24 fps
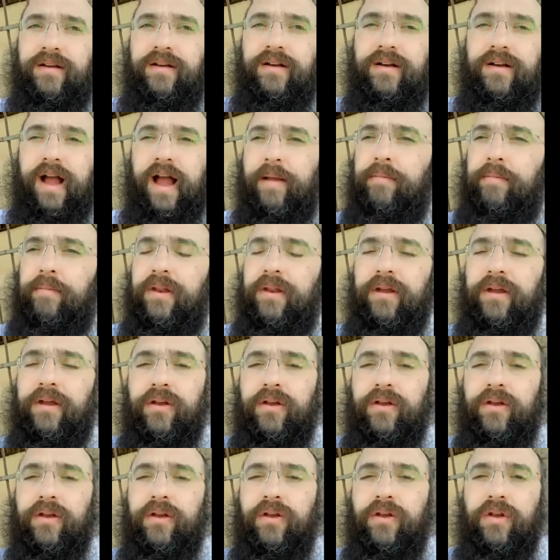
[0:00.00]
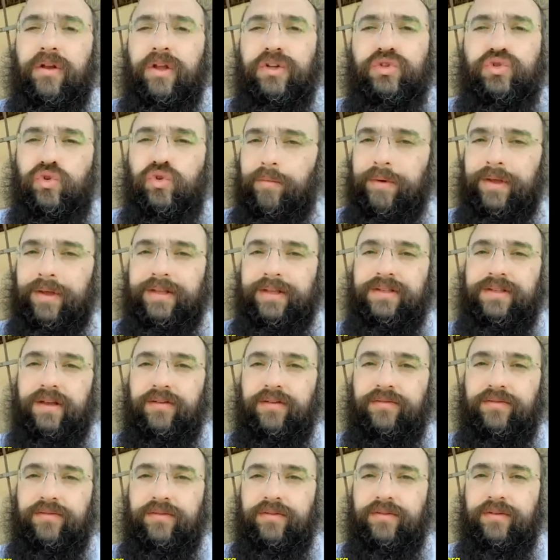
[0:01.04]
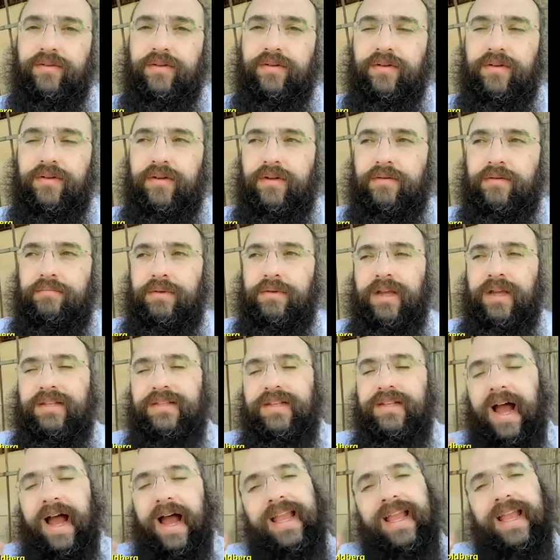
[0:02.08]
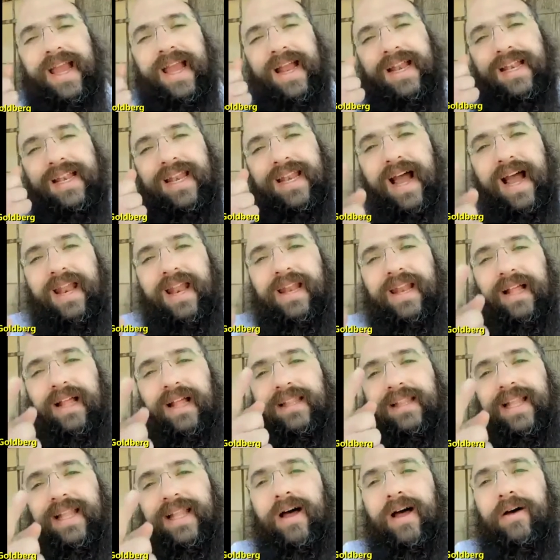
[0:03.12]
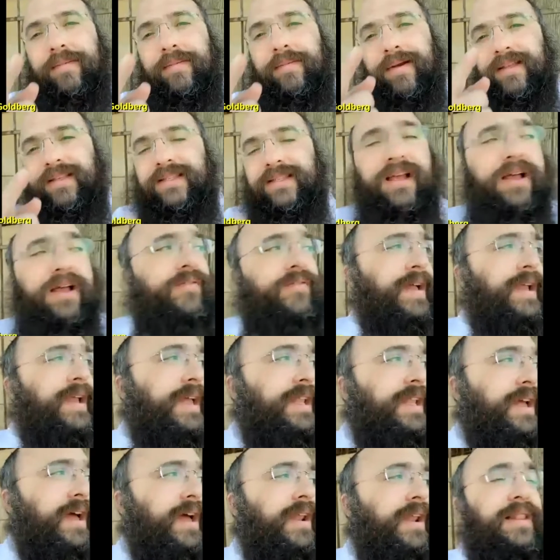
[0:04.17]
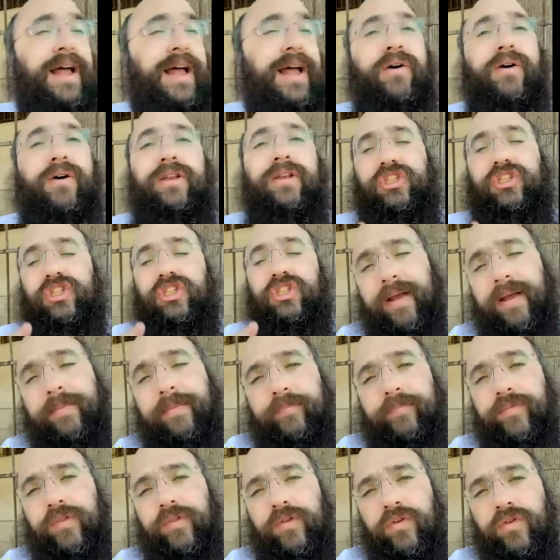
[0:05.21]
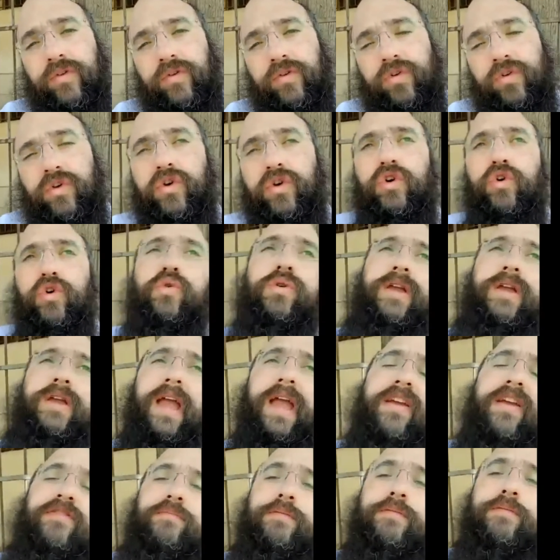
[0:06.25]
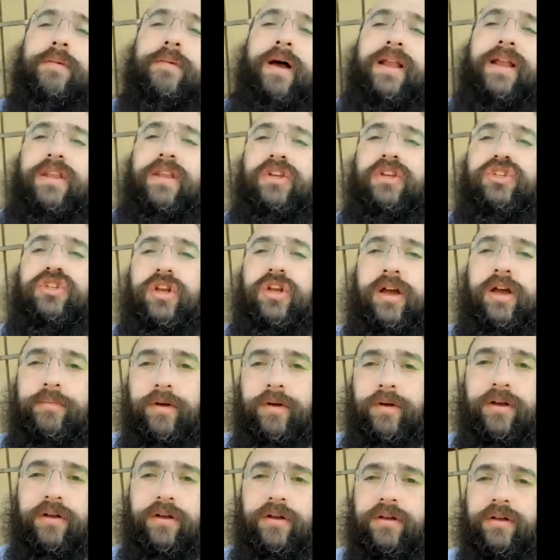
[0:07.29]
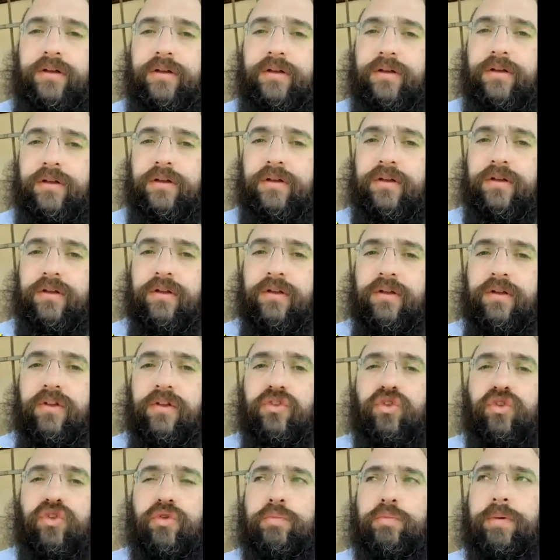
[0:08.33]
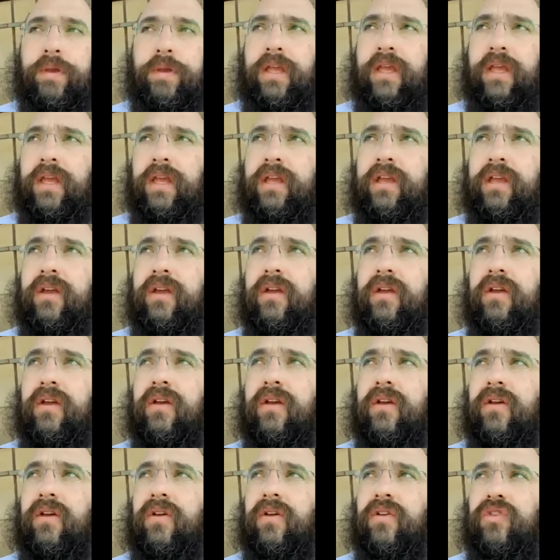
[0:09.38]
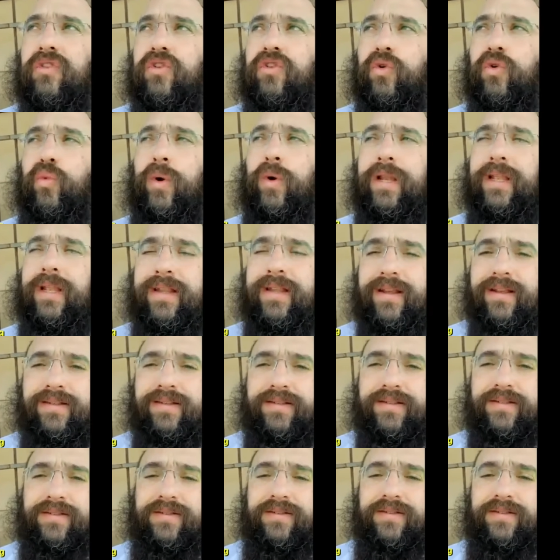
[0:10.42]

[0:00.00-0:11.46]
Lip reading: I'm going to control myself because I cannot allow Hashem, who gave me my neshama, to witness